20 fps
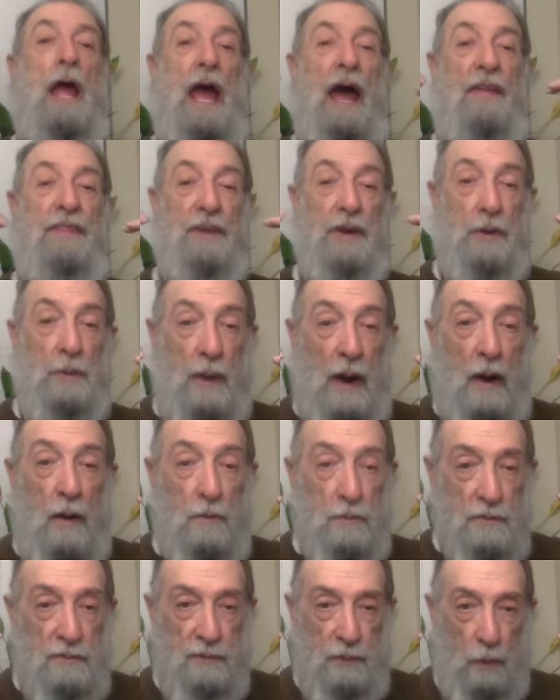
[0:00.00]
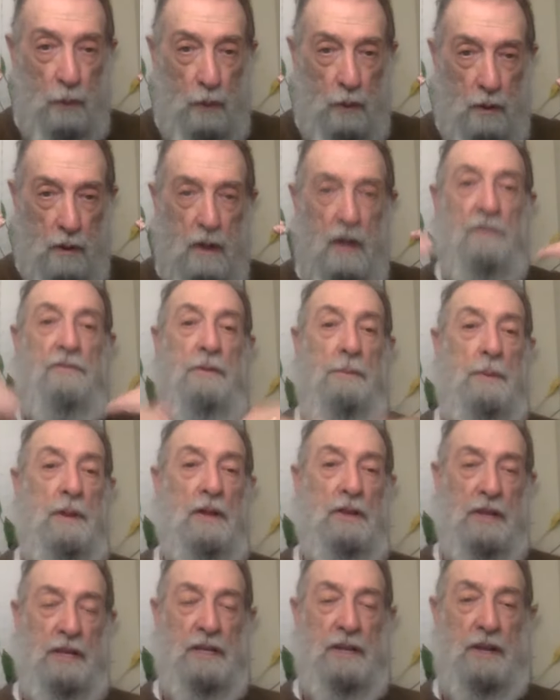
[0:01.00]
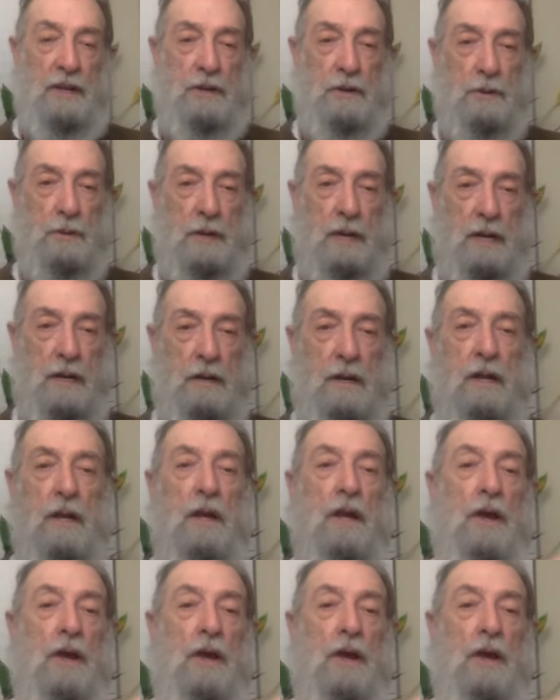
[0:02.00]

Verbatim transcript: at the ground floor of the building that you're in.